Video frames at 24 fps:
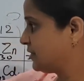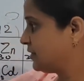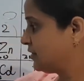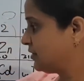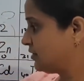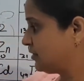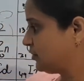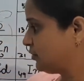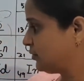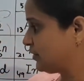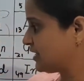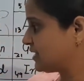
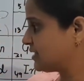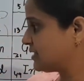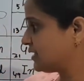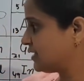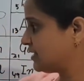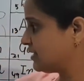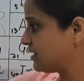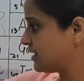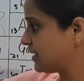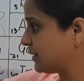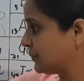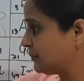You can see
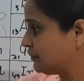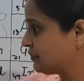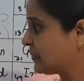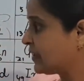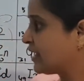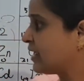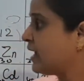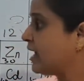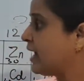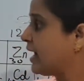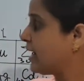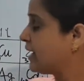there,
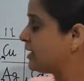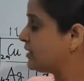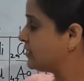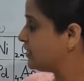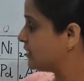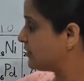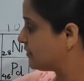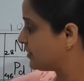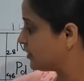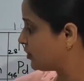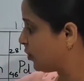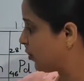and there
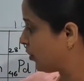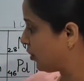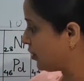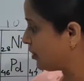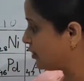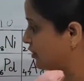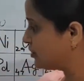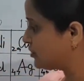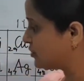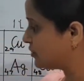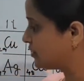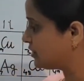were
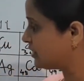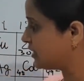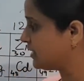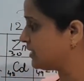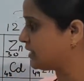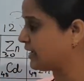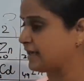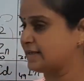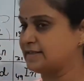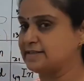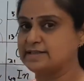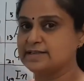horizontal
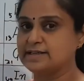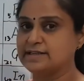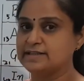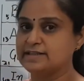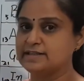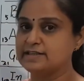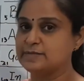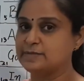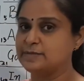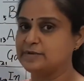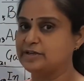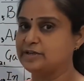lines in this
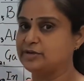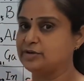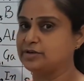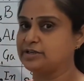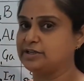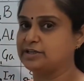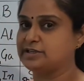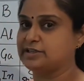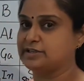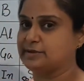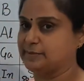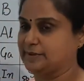periodic
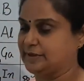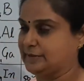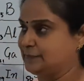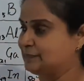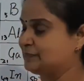table.